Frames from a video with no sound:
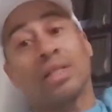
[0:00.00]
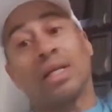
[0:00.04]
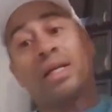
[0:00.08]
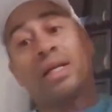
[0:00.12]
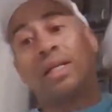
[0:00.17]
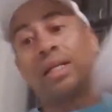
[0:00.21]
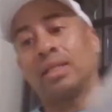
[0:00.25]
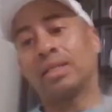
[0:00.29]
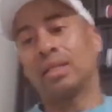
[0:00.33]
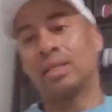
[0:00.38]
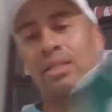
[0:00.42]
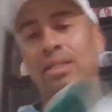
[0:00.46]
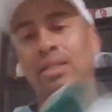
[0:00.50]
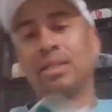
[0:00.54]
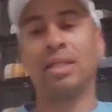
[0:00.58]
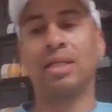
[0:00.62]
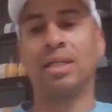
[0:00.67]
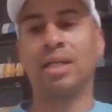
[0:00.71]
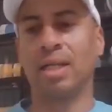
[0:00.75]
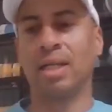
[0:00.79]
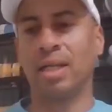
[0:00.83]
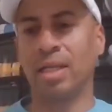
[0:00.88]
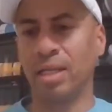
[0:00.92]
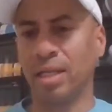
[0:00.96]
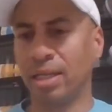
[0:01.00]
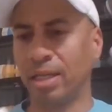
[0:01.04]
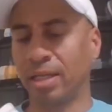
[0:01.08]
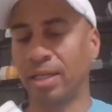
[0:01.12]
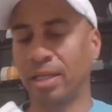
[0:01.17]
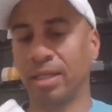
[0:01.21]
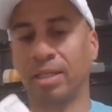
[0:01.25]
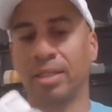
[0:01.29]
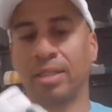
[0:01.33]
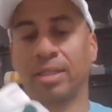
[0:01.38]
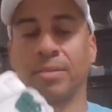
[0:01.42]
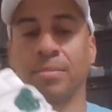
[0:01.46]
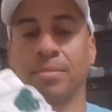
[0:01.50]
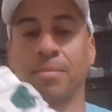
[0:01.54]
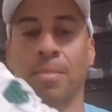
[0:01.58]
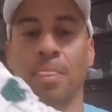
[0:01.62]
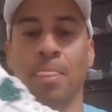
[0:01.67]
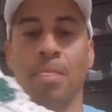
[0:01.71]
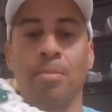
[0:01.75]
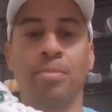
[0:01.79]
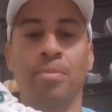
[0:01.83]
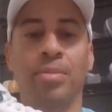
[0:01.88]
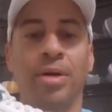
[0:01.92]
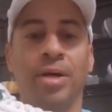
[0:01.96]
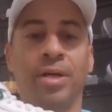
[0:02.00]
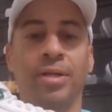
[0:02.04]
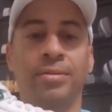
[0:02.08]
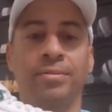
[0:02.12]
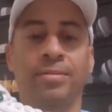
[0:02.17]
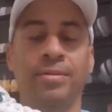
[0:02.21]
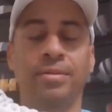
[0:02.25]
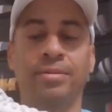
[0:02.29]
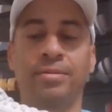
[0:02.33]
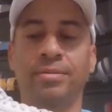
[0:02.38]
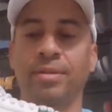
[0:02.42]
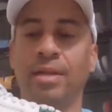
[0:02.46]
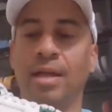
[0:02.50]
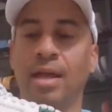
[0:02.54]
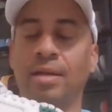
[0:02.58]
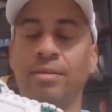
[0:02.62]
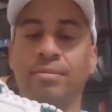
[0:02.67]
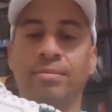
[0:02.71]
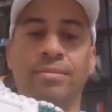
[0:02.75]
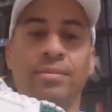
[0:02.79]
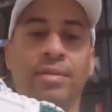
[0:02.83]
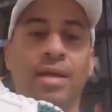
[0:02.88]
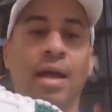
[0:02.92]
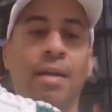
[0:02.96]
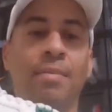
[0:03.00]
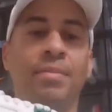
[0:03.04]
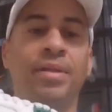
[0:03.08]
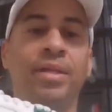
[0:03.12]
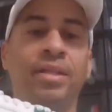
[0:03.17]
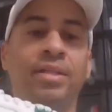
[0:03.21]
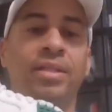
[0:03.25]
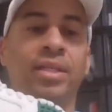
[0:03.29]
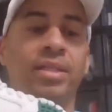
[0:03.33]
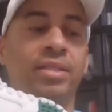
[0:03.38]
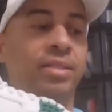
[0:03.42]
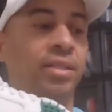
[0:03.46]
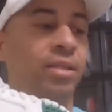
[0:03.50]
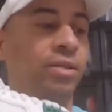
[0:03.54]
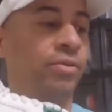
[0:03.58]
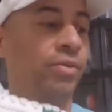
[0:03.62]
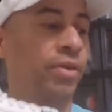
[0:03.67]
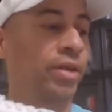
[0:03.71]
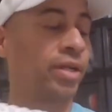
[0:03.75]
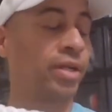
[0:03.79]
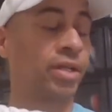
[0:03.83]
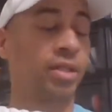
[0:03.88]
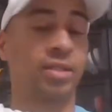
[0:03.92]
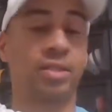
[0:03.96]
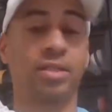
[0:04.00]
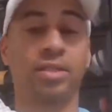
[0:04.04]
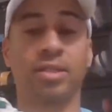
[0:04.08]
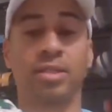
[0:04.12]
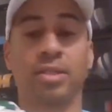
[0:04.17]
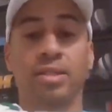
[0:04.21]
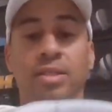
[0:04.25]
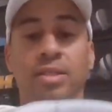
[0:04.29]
saying it's the sneaker of the year. But I'm in a disagreement.